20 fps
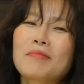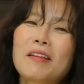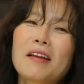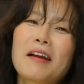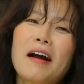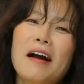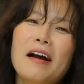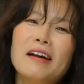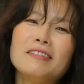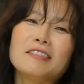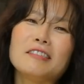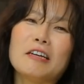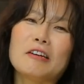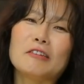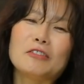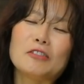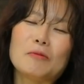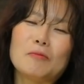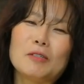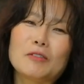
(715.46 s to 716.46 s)
Guys, thank
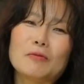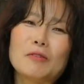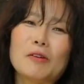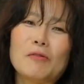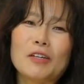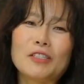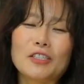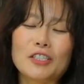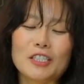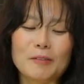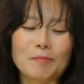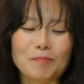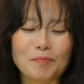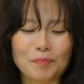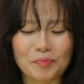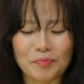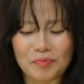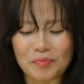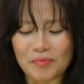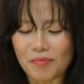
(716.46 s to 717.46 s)
you so much for watching.
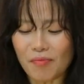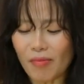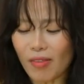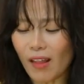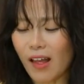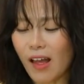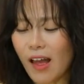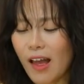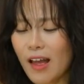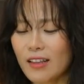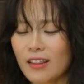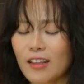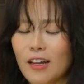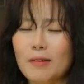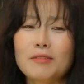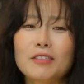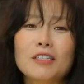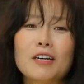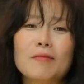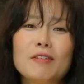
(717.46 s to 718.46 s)

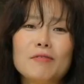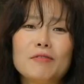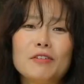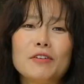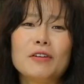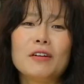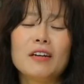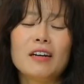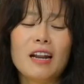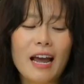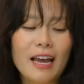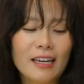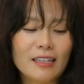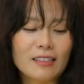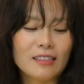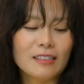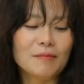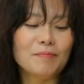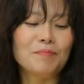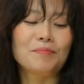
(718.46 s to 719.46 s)
Thumbs up if you
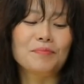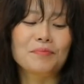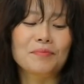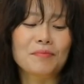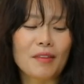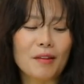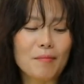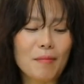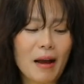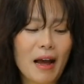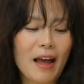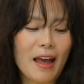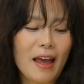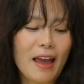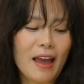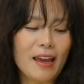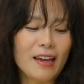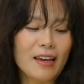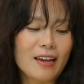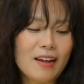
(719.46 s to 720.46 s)
liked
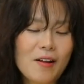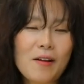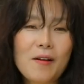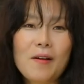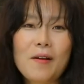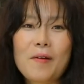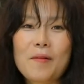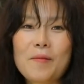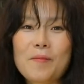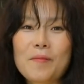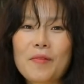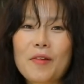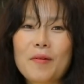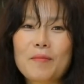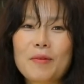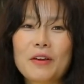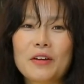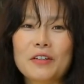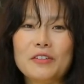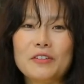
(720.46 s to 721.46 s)
my
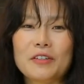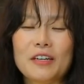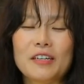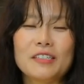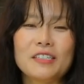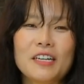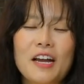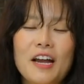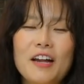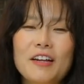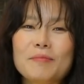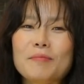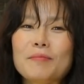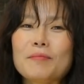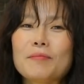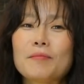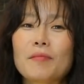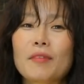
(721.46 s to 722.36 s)
vegan Yukgaejang.